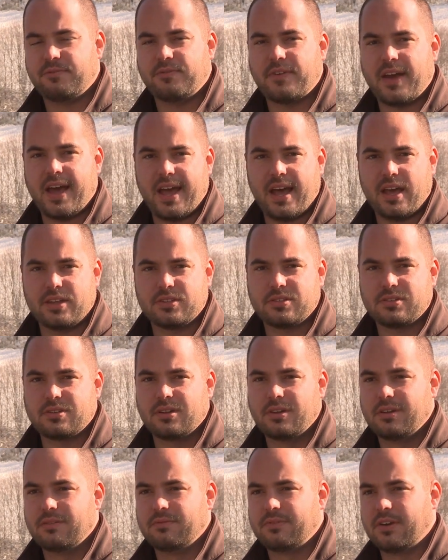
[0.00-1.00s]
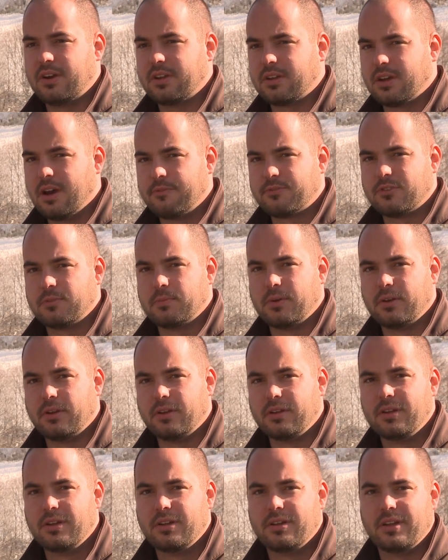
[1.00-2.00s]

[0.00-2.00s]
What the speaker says: fast, very comfortable,